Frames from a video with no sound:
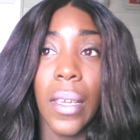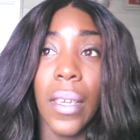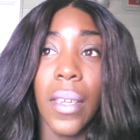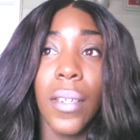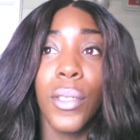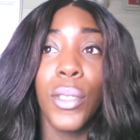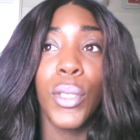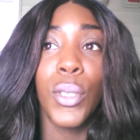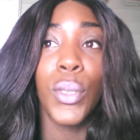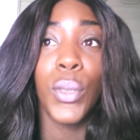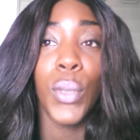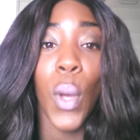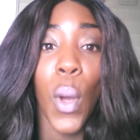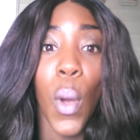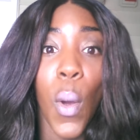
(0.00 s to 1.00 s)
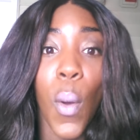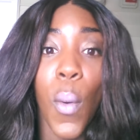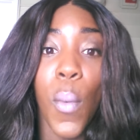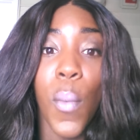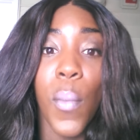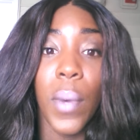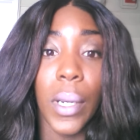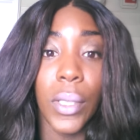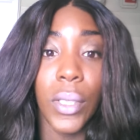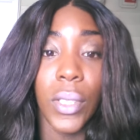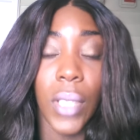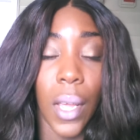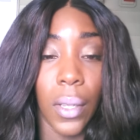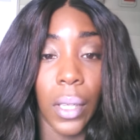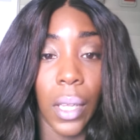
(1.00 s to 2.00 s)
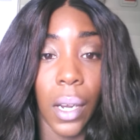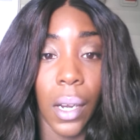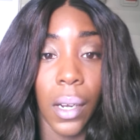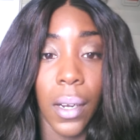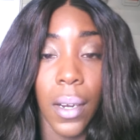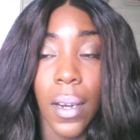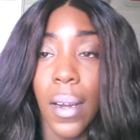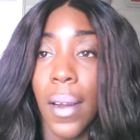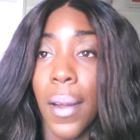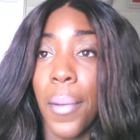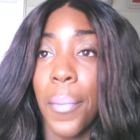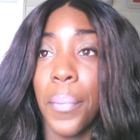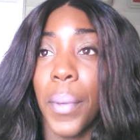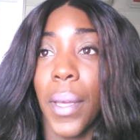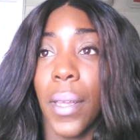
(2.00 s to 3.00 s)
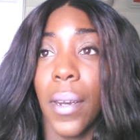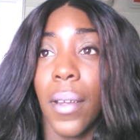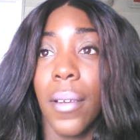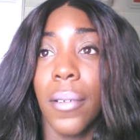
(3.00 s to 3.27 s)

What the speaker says: it is so much down there. But